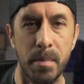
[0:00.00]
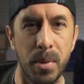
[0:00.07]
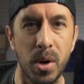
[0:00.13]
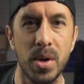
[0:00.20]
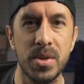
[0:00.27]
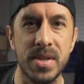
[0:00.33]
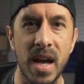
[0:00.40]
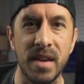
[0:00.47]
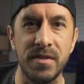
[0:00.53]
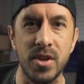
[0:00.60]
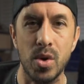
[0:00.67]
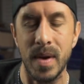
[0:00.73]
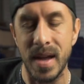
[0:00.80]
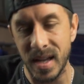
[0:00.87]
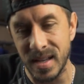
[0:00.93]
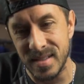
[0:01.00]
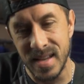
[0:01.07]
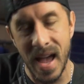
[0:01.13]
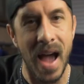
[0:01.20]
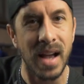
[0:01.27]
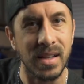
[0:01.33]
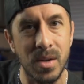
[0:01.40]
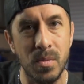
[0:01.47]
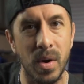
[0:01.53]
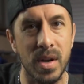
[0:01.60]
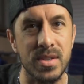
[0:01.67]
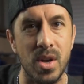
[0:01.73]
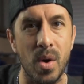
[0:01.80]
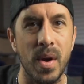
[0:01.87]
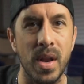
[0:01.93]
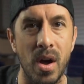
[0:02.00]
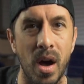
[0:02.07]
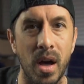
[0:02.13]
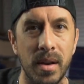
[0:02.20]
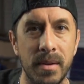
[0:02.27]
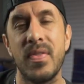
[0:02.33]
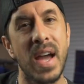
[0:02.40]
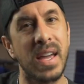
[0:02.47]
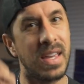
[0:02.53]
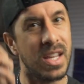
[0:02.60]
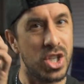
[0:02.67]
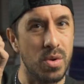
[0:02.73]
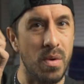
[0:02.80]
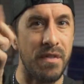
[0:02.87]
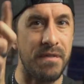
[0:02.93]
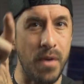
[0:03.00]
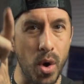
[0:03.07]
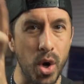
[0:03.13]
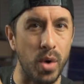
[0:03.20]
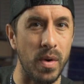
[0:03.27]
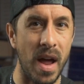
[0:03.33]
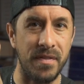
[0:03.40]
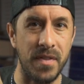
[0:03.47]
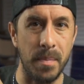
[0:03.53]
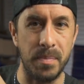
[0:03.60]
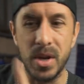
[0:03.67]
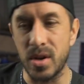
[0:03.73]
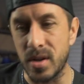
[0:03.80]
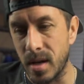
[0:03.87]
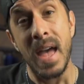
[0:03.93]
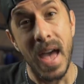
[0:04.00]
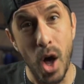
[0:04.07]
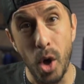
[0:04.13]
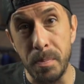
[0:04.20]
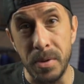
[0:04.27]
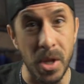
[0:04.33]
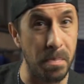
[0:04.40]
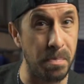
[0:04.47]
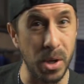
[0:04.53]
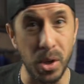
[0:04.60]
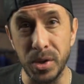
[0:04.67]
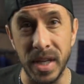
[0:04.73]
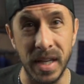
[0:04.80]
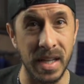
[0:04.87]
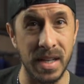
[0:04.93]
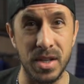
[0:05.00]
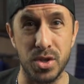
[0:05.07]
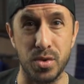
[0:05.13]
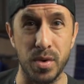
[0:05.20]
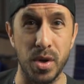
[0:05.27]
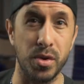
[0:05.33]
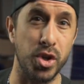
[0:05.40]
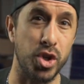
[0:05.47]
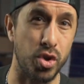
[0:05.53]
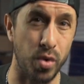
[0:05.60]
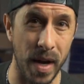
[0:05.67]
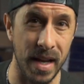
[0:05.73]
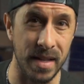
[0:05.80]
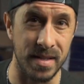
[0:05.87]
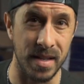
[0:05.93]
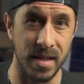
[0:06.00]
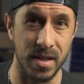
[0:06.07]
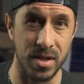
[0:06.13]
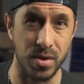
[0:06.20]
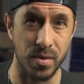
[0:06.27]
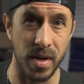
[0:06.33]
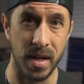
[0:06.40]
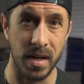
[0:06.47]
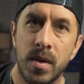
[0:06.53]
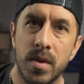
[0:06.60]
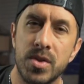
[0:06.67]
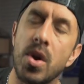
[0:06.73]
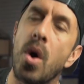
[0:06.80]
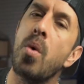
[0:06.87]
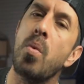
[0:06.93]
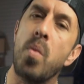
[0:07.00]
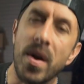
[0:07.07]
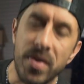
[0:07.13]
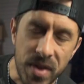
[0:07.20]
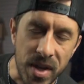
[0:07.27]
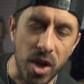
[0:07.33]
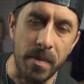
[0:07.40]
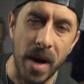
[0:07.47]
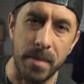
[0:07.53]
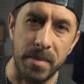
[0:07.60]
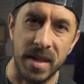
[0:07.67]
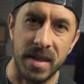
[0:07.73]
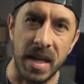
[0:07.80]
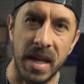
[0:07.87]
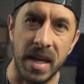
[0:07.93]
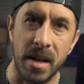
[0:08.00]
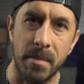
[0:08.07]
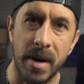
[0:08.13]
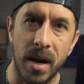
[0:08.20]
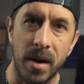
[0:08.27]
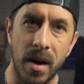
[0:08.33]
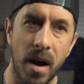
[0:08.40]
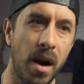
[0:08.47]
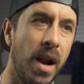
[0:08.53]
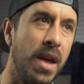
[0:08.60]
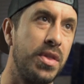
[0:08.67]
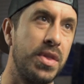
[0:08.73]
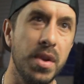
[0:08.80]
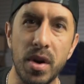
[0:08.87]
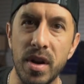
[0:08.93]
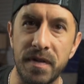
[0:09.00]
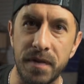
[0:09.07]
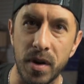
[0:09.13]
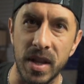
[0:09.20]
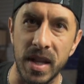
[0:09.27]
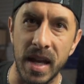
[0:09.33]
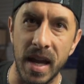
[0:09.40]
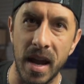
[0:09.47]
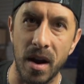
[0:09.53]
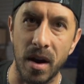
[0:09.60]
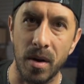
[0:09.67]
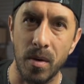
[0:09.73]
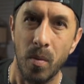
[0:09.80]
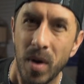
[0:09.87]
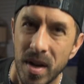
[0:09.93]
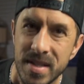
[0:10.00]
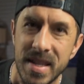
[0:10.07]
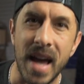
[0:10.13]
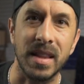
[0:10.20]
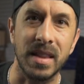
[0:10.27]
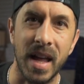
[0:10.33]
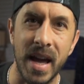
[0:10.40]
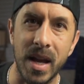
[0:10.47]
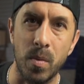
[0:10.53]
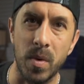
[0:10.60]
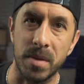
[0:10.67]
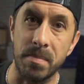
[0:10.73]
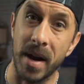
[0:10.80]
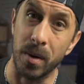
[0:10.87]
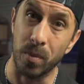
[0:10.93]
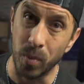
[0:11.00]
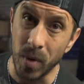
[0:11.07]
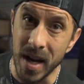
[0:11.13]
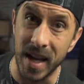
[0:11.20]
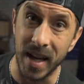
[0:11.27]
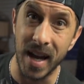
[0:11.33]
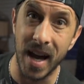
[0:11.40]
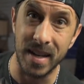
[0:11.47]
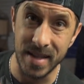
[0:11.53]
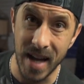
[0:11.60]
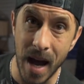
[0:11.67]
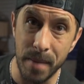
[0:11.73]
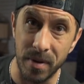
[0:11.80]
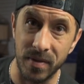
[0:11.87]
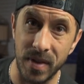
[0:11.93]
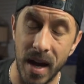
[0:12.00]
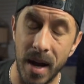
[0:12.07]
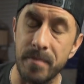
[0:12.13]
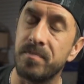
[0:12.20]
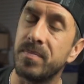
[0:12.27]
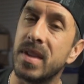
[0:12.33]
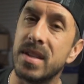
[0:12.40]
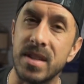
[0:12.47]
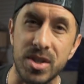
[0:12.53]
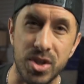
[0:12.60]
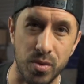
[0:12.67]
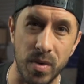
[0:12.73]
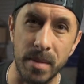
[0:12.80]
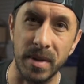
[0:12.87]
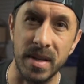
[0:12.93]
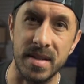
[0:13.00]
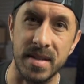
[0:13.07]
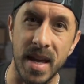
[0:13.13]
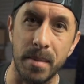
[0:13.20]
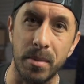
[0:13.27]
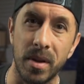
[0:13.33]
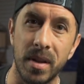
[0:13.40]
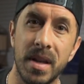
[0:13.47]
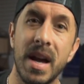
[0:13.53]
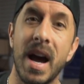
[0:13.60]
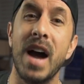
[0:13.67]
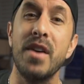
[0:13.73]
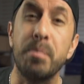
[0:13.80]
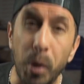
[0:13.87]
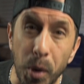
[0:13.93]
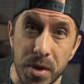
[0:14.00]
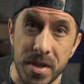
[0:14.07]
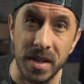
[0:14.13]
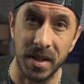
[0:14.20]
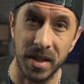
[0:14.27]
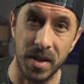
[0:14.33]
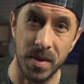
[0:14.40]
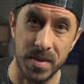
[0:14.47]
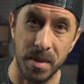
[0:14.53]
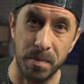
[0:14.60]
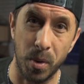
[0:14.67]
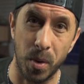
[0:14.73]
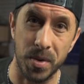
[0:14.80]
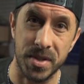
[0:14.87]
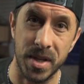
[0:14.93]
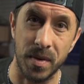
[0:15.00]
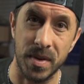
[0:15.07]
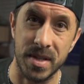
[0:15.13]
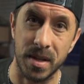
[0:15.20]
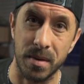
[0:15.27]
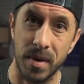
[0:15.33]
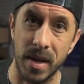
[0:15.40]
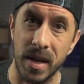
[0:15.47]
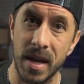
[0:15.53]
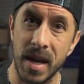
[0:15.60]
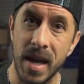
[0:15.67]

a bird's eye view exactly what is going on. That gets you a photograph up there to help in the building industry or the trades industry. So one thing you might be thinking about, all right, 30 foot in the air. What is that like with my rig on top of that? It's extremely stable. I personally use the Pole Series 3,